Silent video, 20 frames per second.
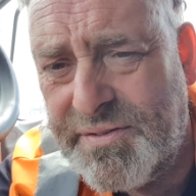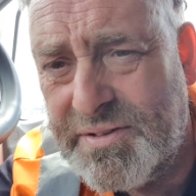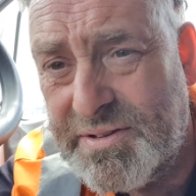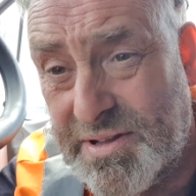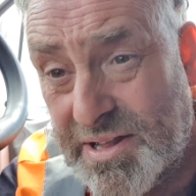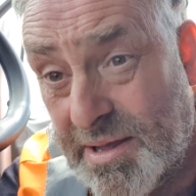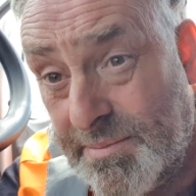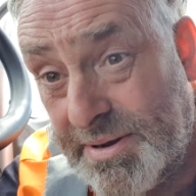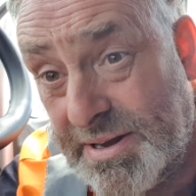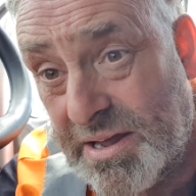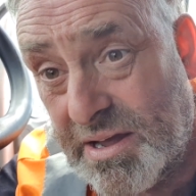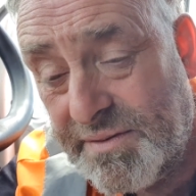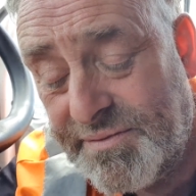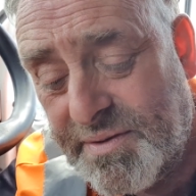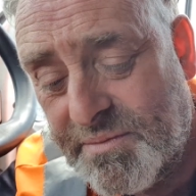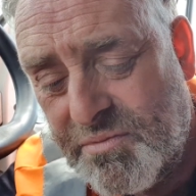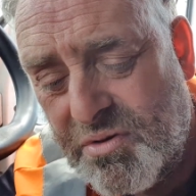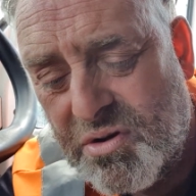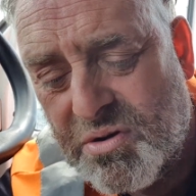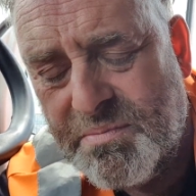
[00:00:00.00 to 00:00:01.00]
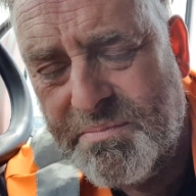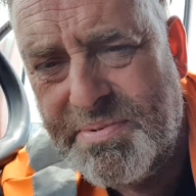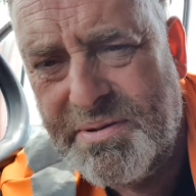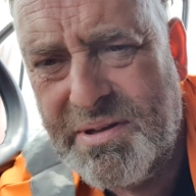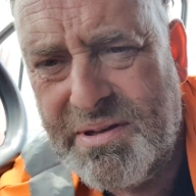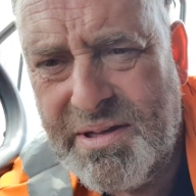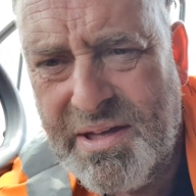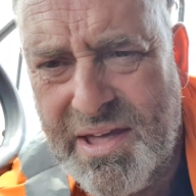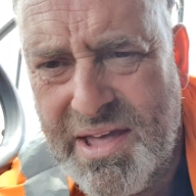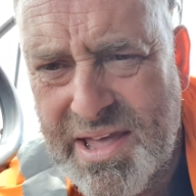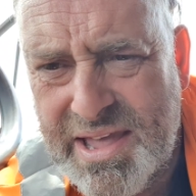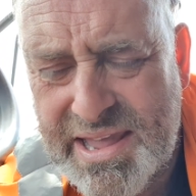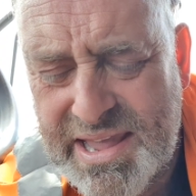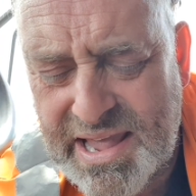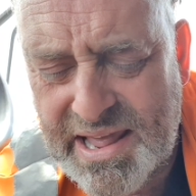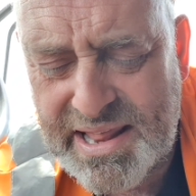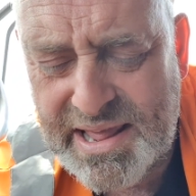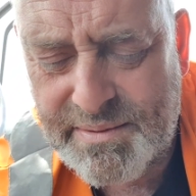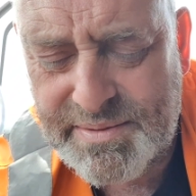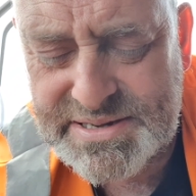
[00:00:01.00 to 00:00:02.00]
And let me know if I'm wrong. But
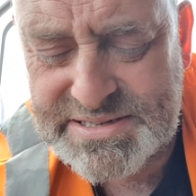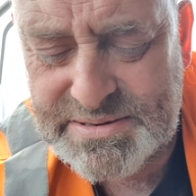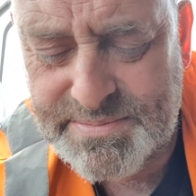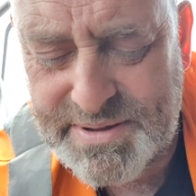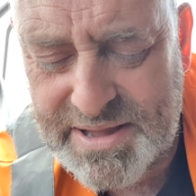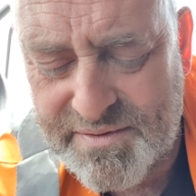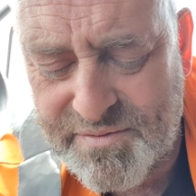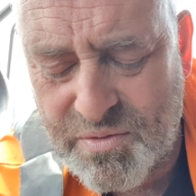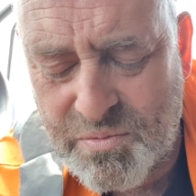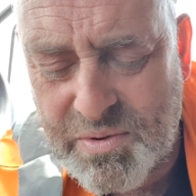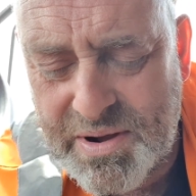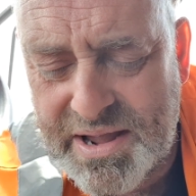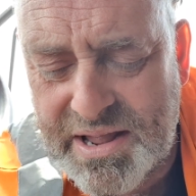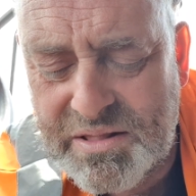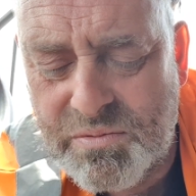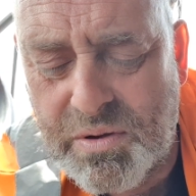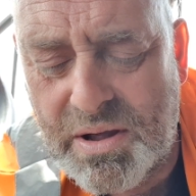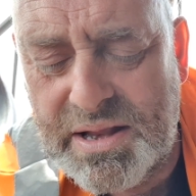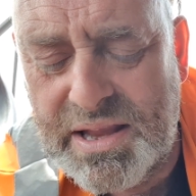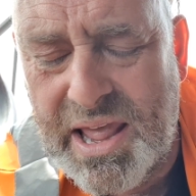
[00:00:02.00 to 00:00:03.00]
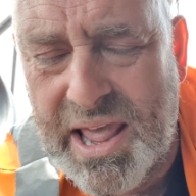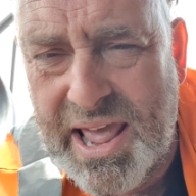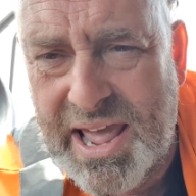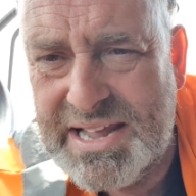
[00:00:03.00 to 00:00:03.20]
yeah, that one's a bit of a weird one.